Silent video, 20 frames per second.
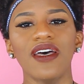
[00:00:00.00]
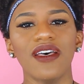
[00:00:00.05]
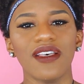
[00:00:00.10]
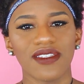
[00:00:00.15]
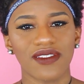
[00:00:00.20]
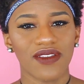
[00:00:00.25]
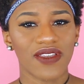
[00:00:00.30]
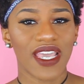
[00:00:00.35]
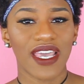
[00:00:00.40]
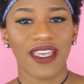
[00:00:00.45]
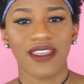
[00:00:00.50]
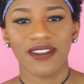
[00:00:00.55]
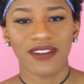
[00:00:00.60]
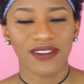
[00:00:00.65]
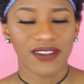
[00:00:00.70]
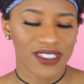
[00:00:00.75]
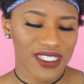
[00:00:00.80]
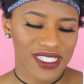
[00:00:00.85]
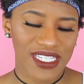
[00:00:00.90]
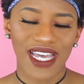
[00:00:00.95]
So yeah, you
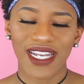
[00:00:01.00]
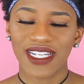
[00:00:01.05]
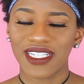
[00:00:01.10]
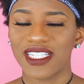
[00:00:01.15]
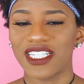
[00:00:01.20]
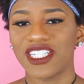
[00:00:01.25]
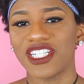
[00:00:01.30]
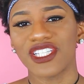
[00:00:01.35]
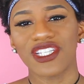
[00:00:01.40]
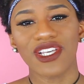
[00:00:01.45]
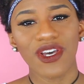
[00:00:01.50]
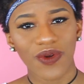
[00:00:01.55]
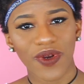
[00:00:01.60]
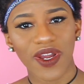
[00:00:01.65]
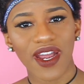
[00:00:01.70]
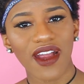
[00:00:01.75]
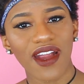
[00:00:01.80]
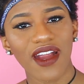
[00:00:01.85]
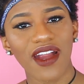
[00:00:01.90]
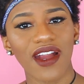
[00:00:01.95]
decided to just go to
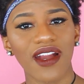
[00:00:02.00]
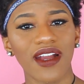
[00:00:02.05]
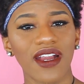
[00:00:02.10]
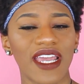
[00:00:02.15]
her,